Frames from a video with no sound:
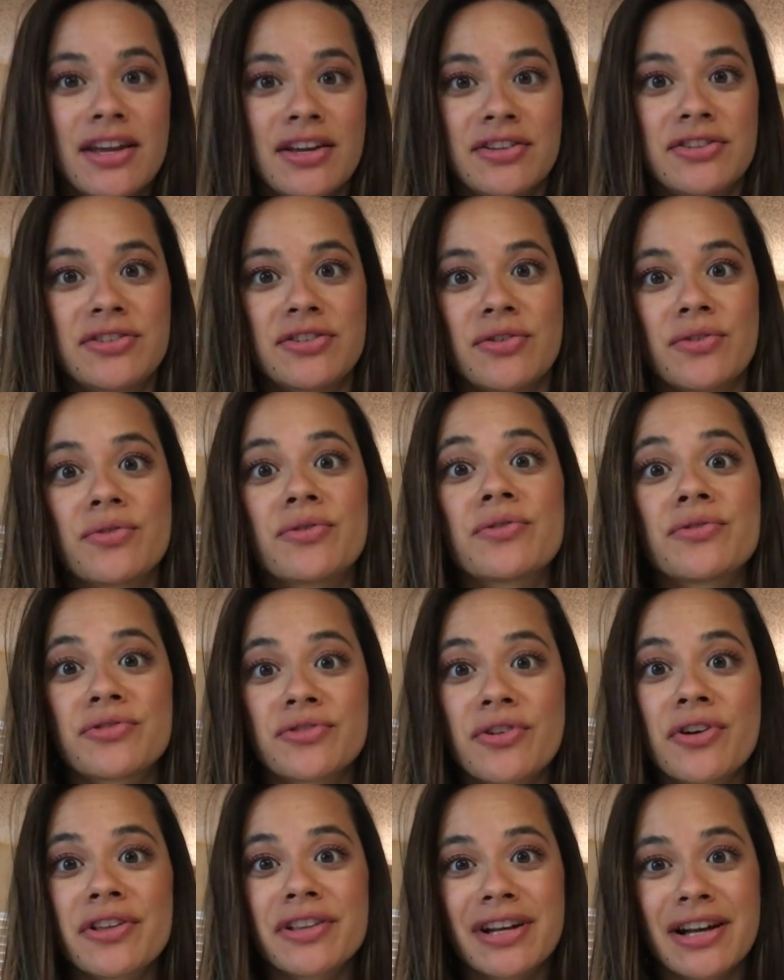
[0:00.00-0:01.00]
So those
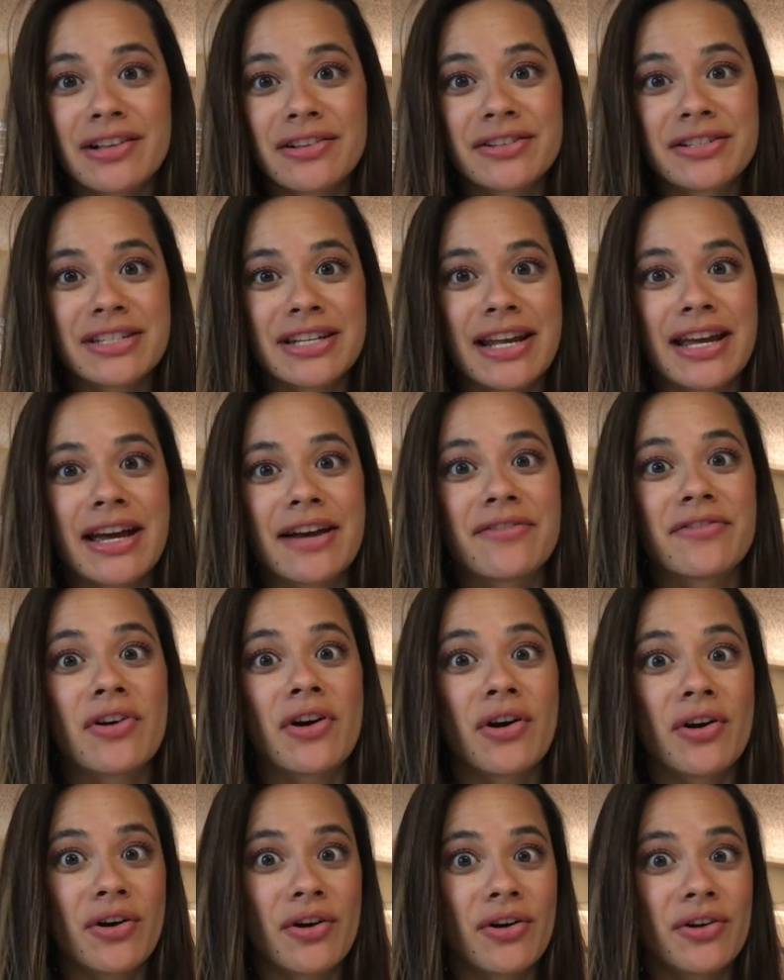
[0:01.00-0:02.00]
are all the colors that I have,
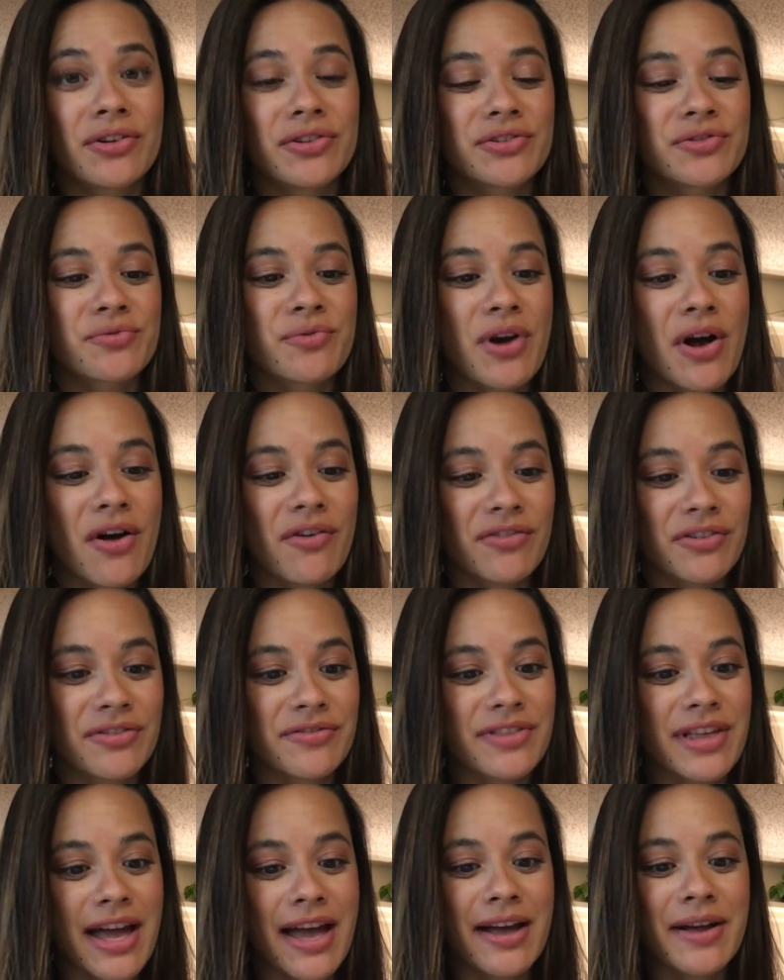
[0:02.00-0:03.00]
all 12 of
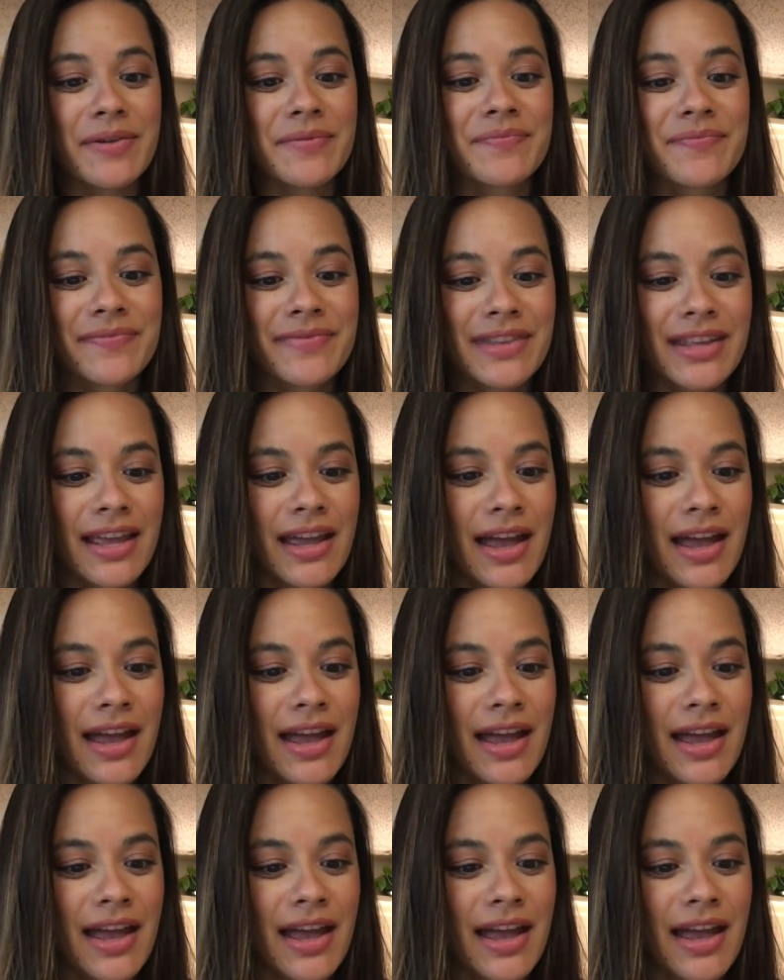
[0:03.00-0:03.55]
them.